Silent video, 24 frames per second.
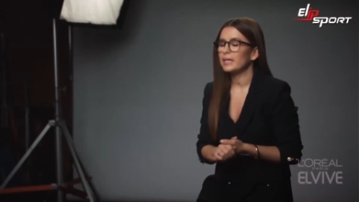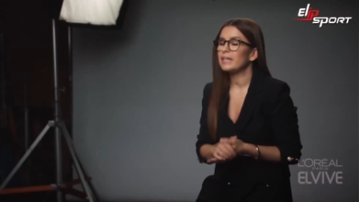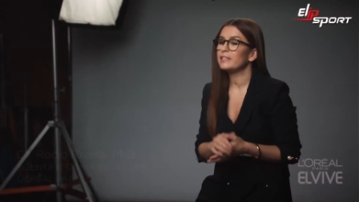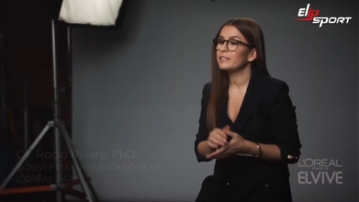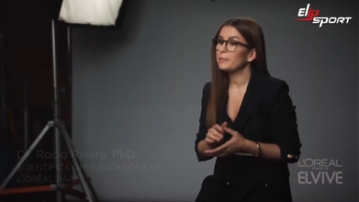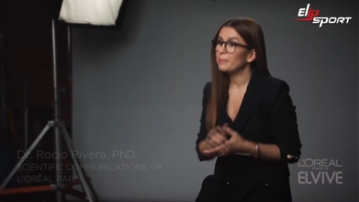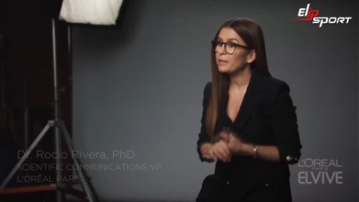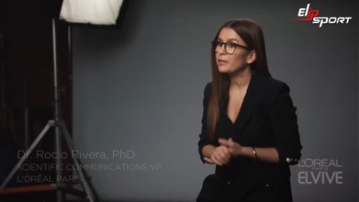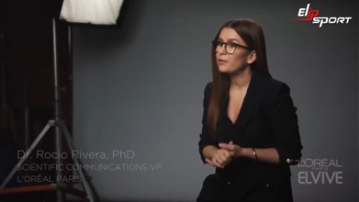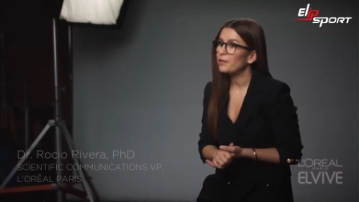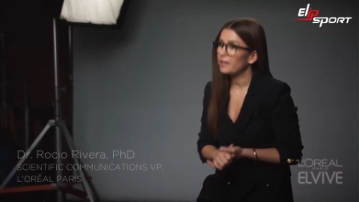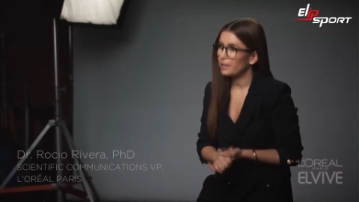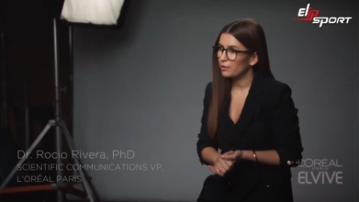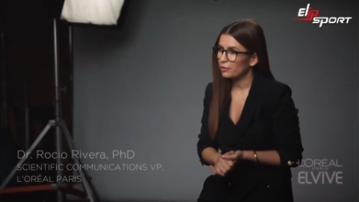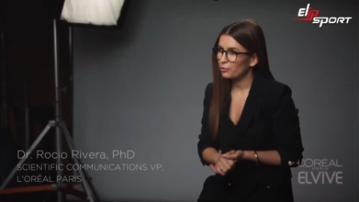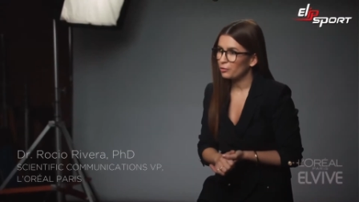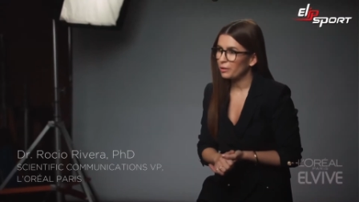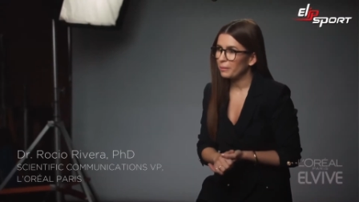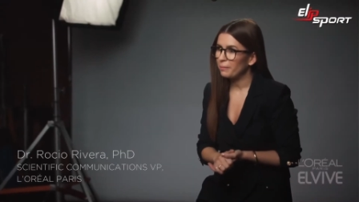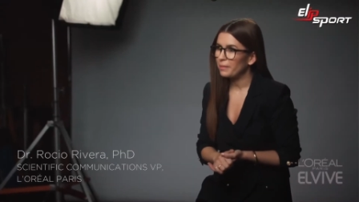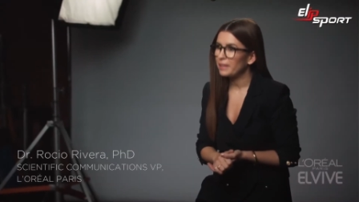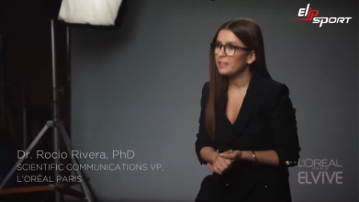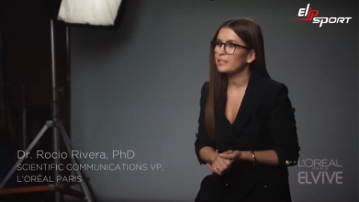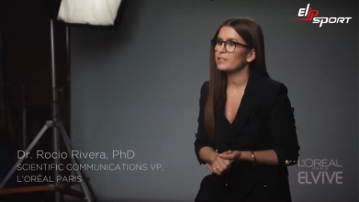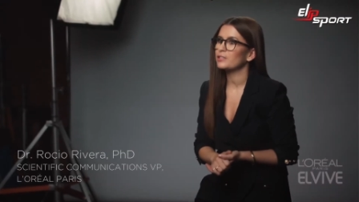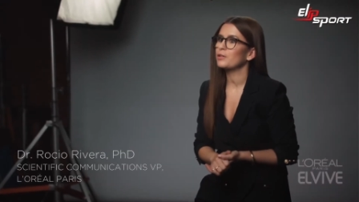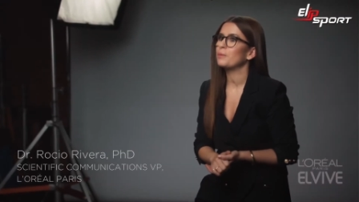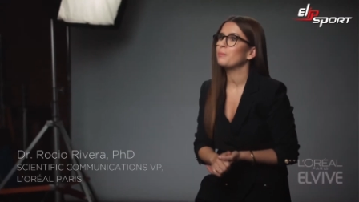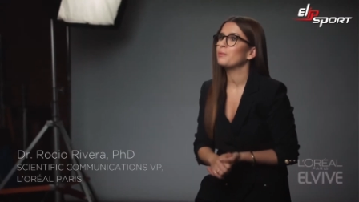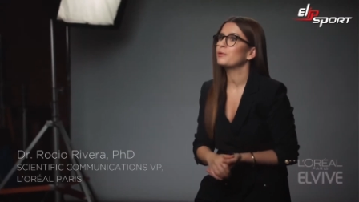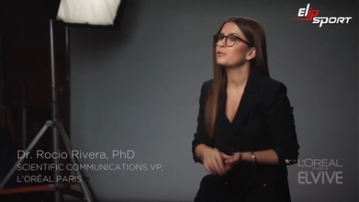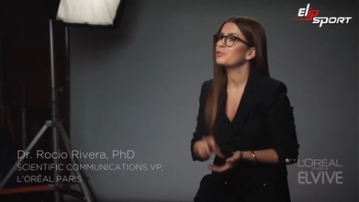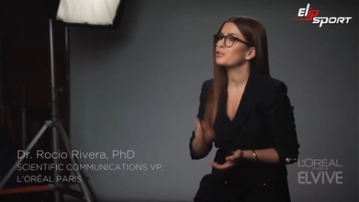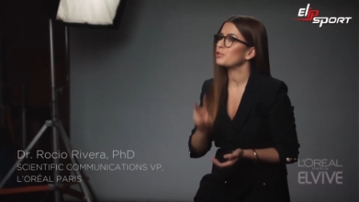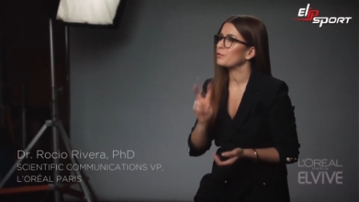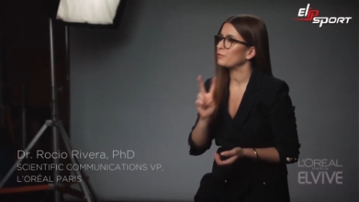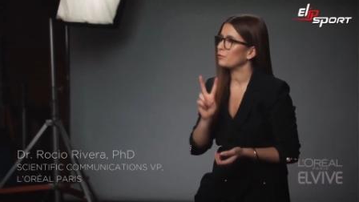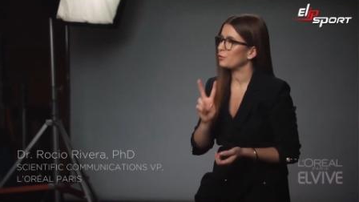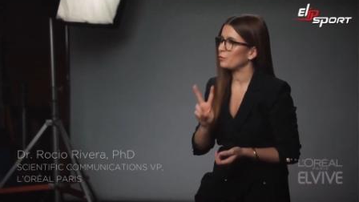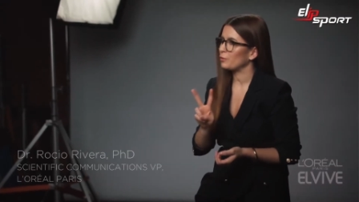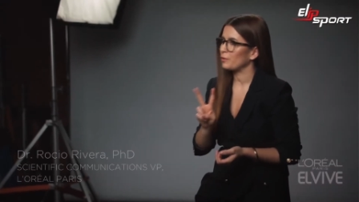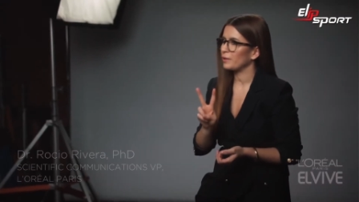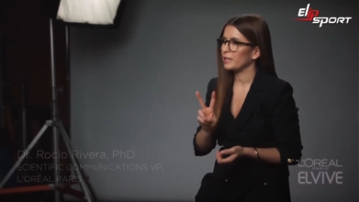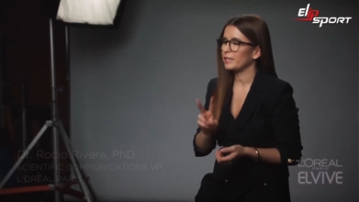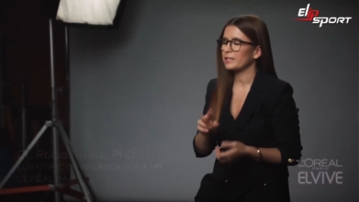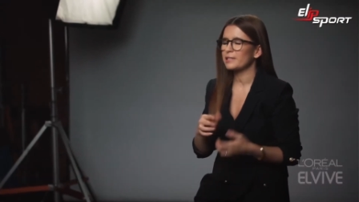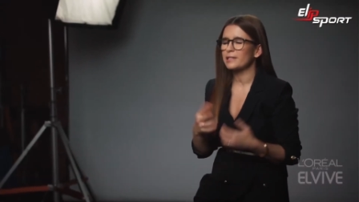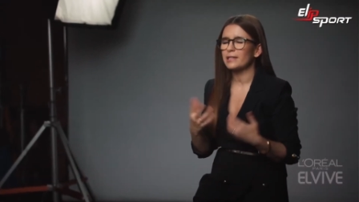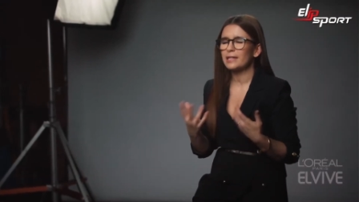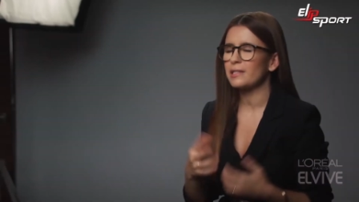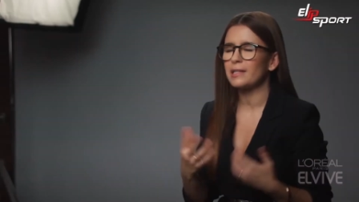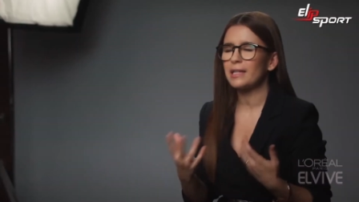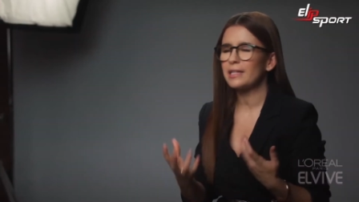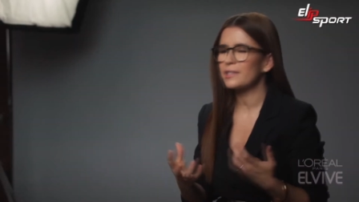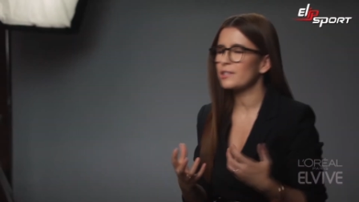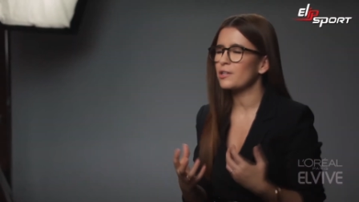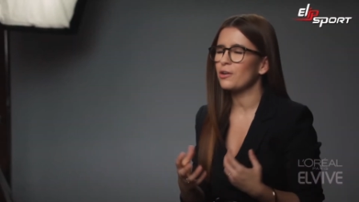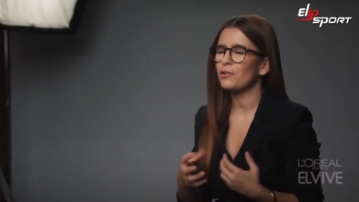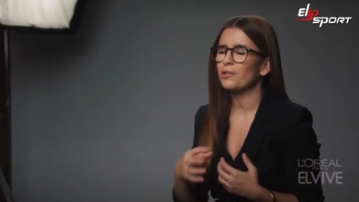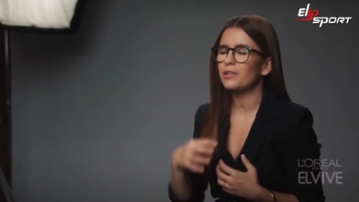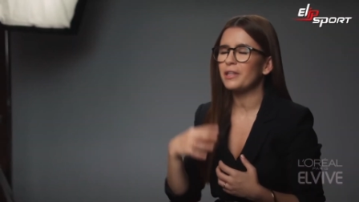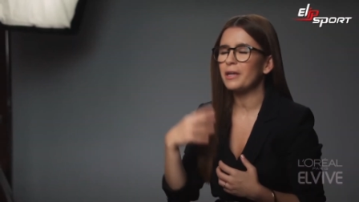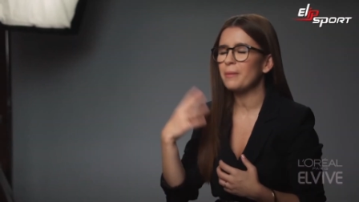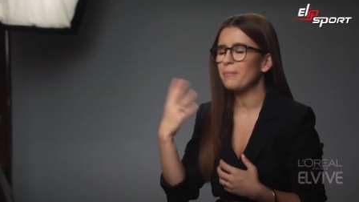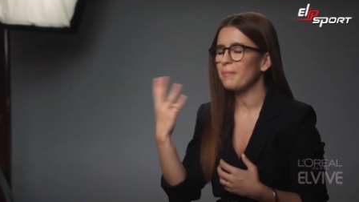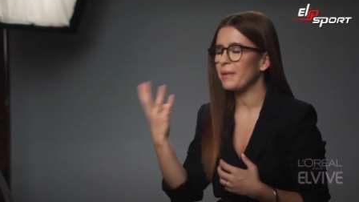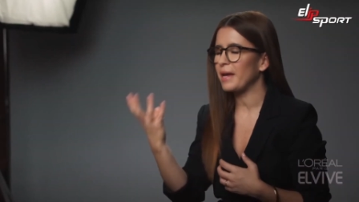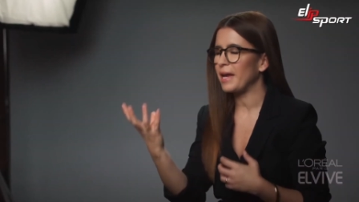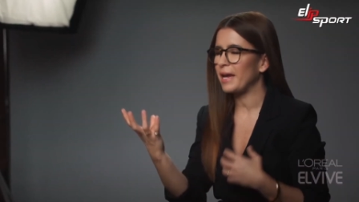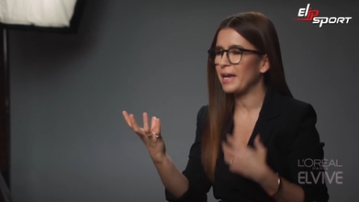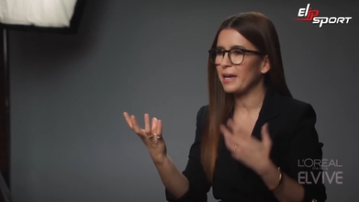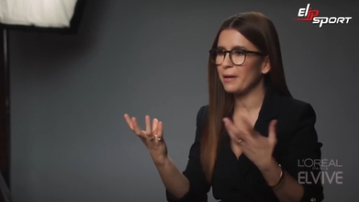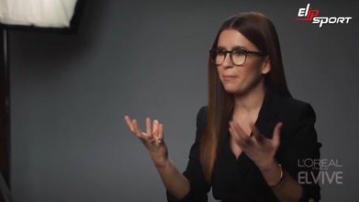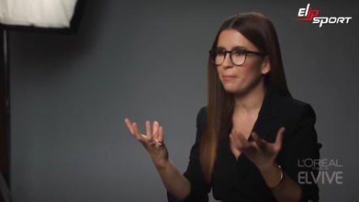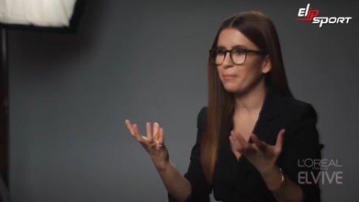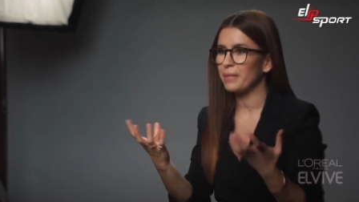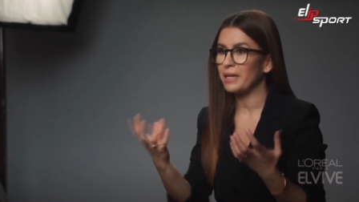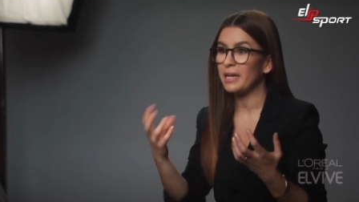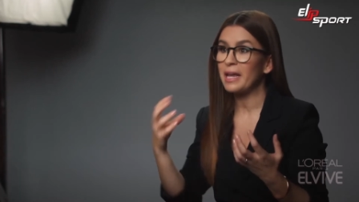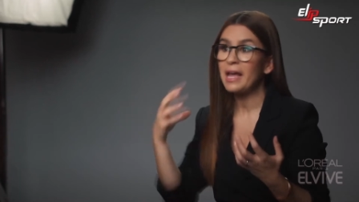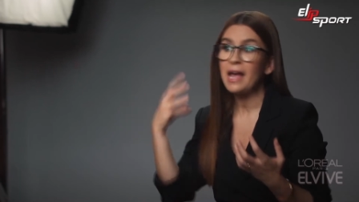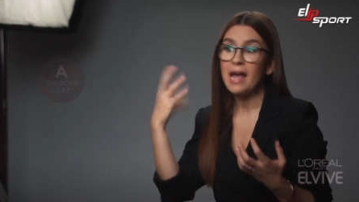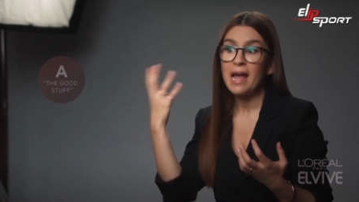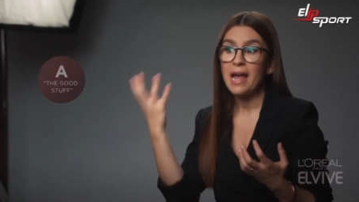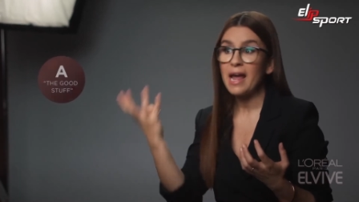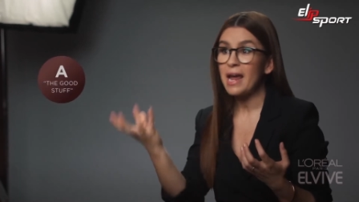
A typical hair treatment is composed of two things. Let's call them A and B.